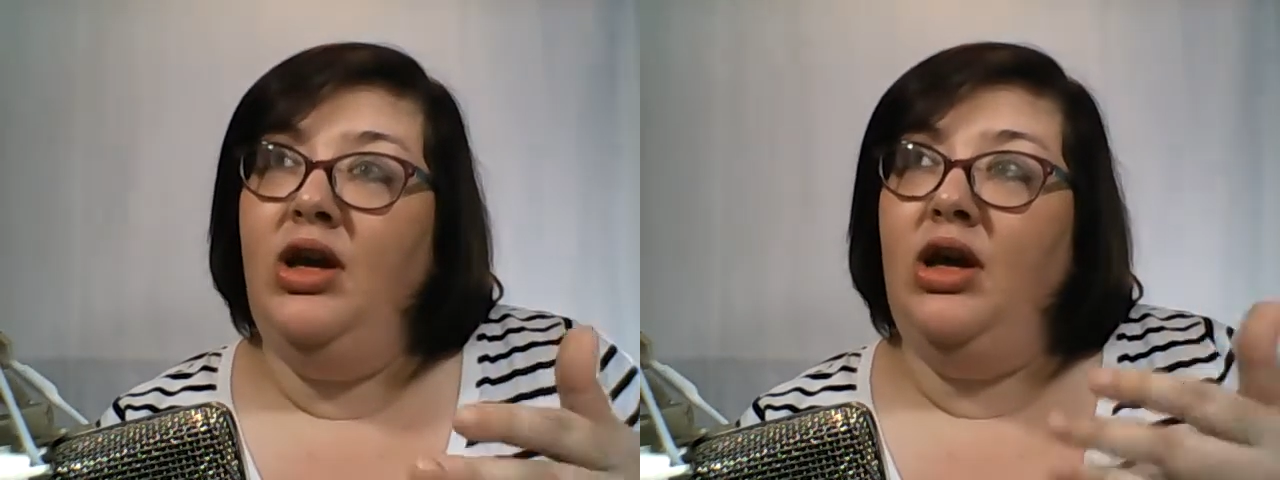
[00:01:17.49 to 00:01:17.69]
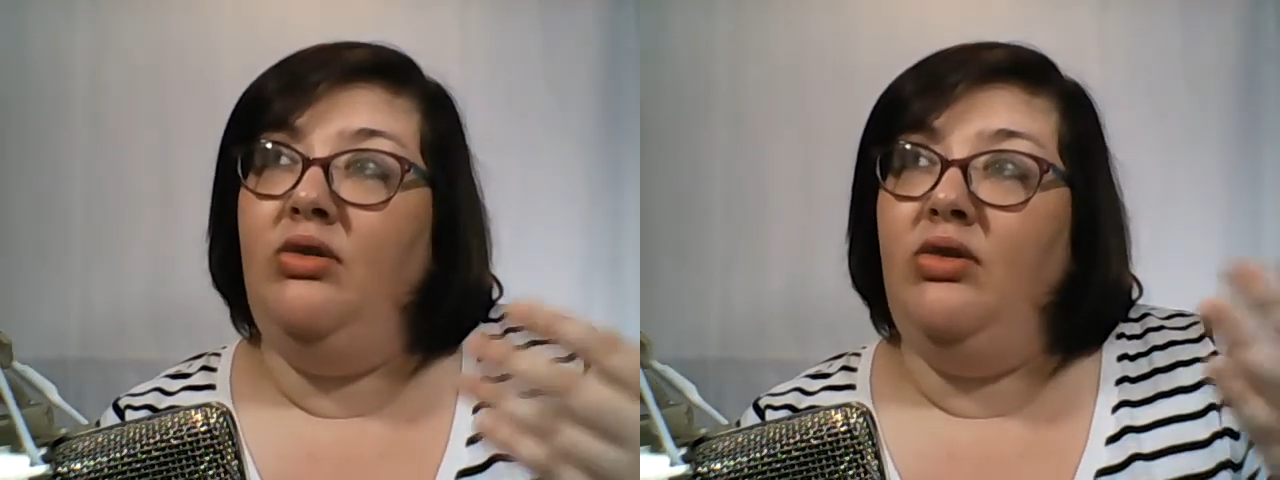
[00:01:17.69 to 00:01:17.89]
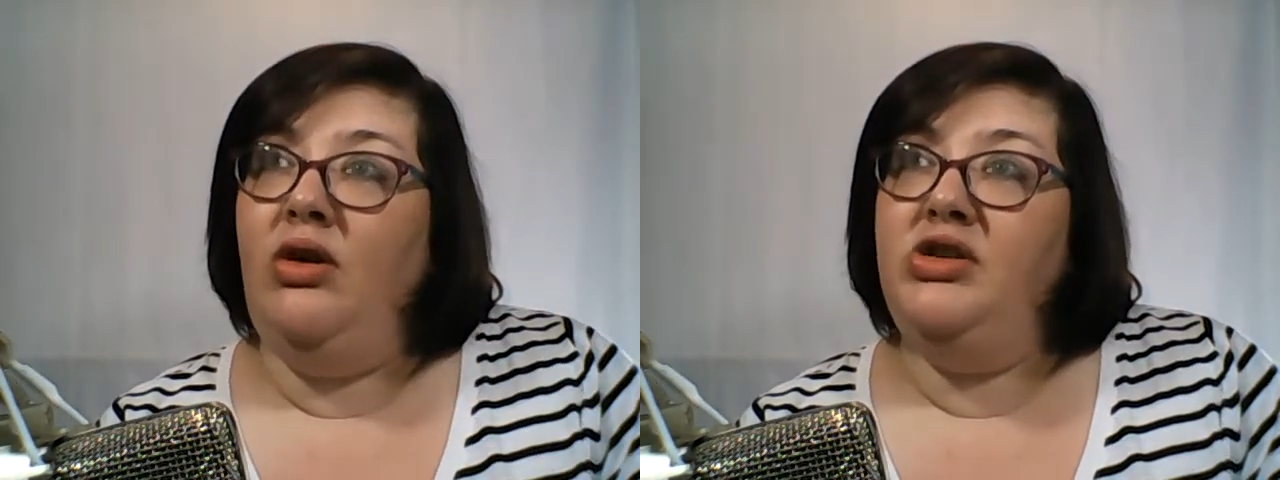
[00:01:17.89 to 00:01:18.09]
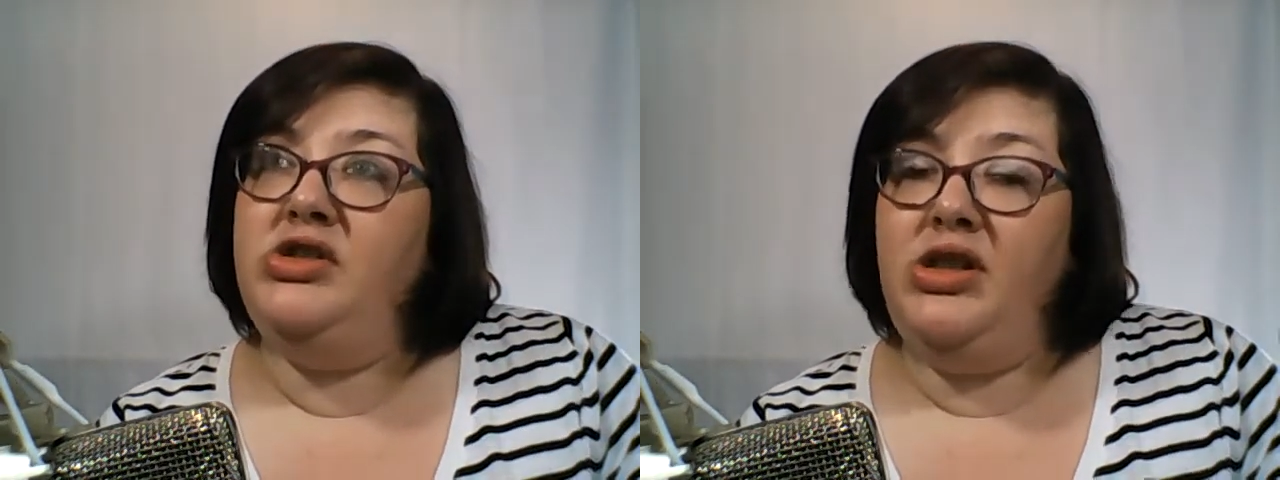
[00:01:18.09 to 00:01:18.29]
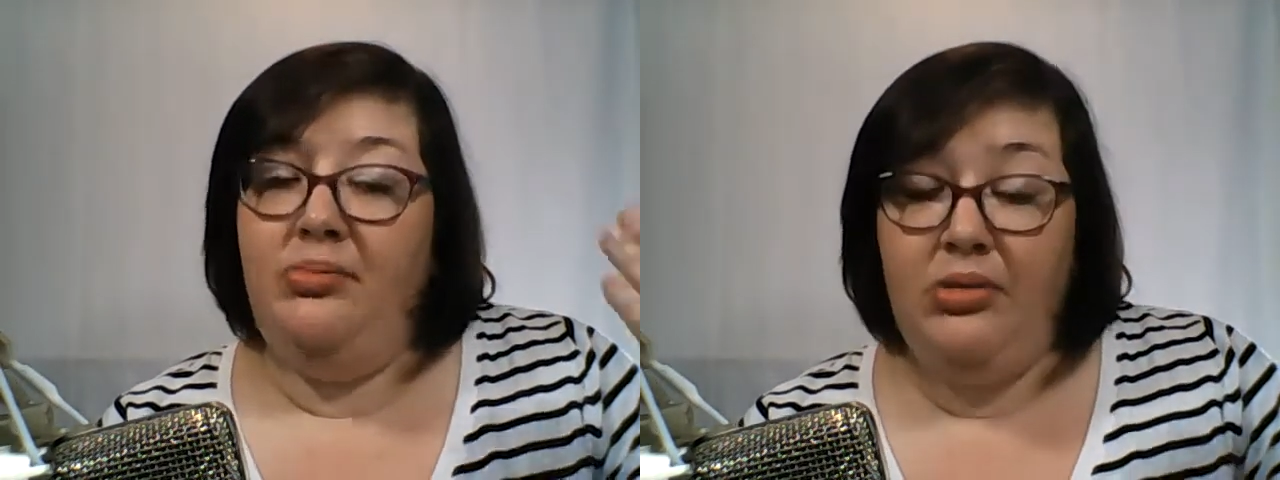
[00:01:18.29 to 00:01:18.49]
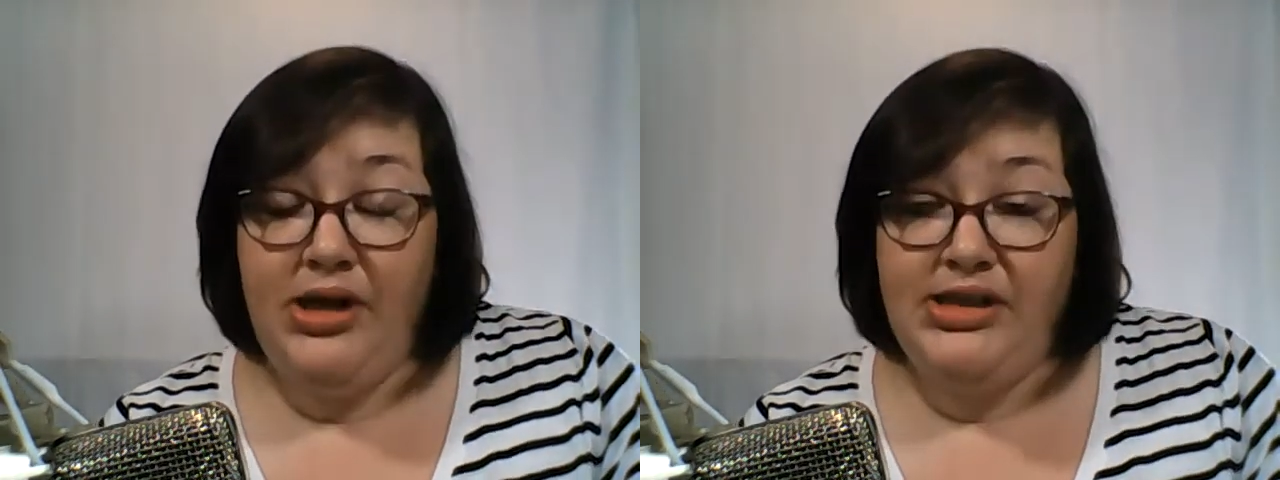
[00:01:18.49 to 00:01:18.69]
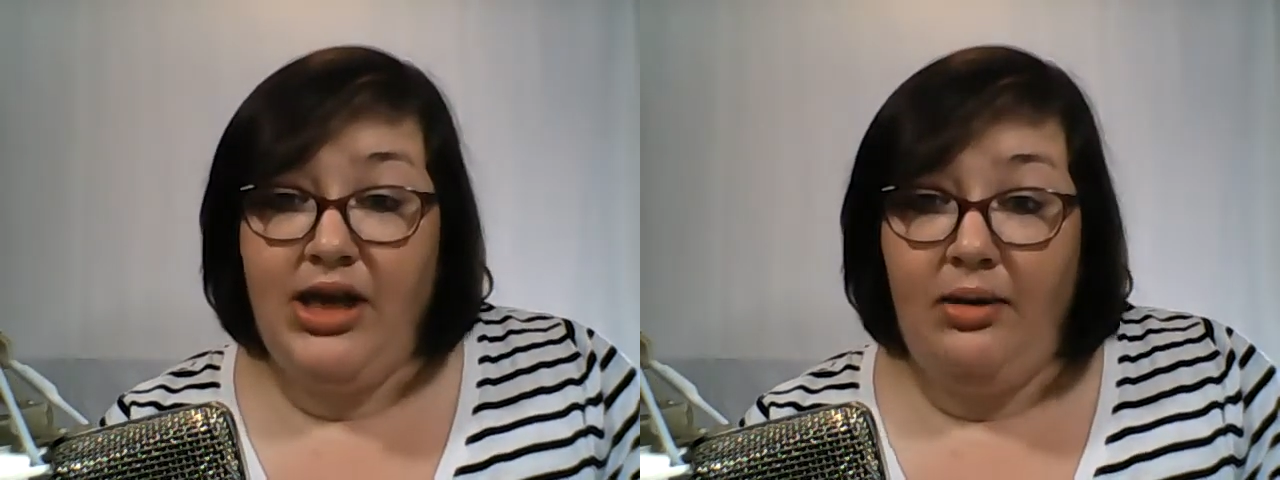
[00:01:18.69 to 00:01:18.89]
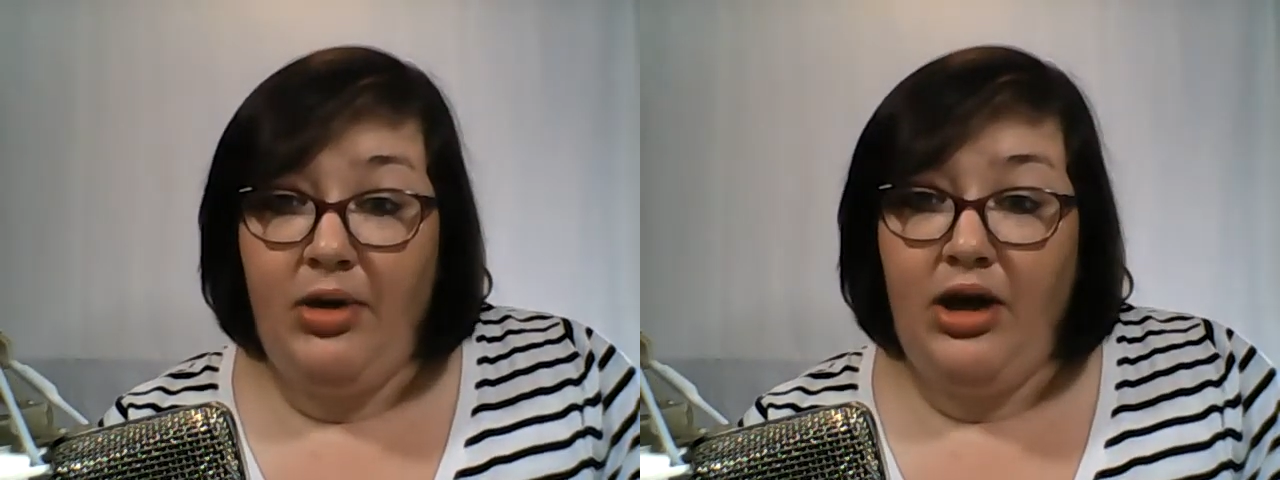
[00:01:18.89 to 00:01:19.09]
in regards to the police
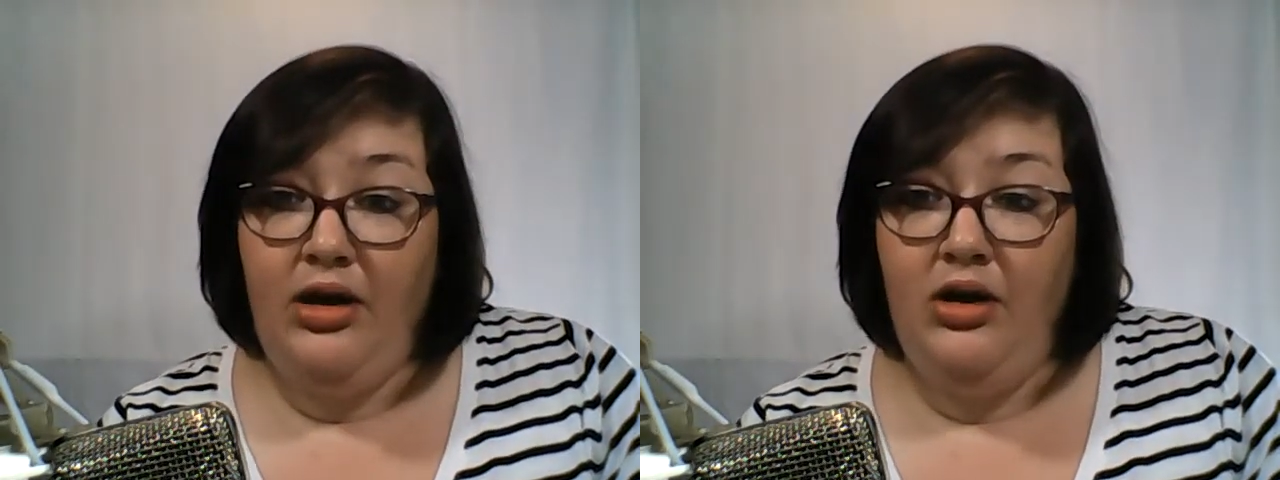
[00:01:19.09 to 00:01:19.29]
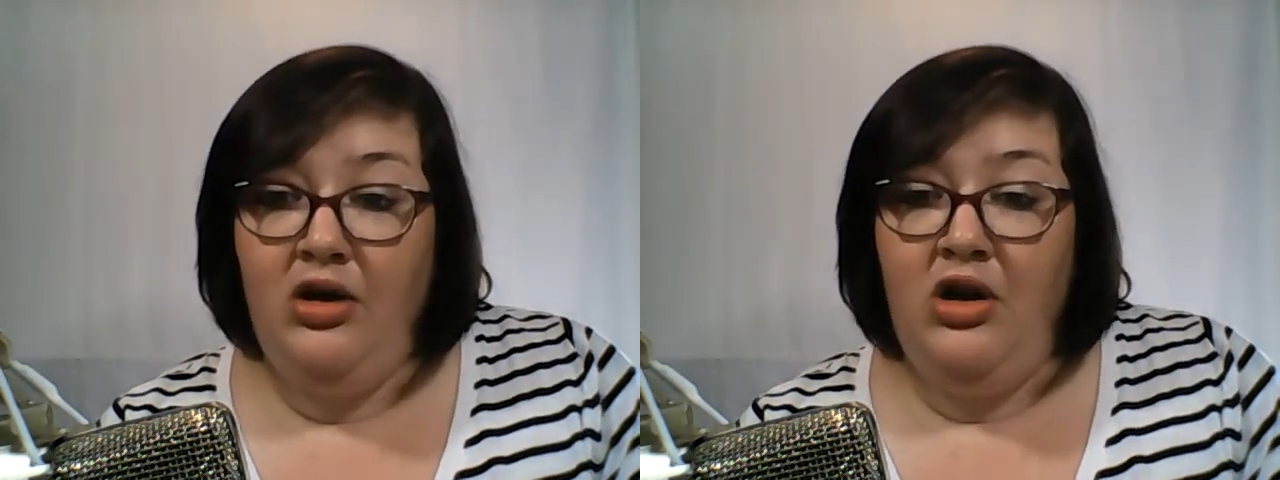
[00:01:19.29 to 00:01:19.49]
coming,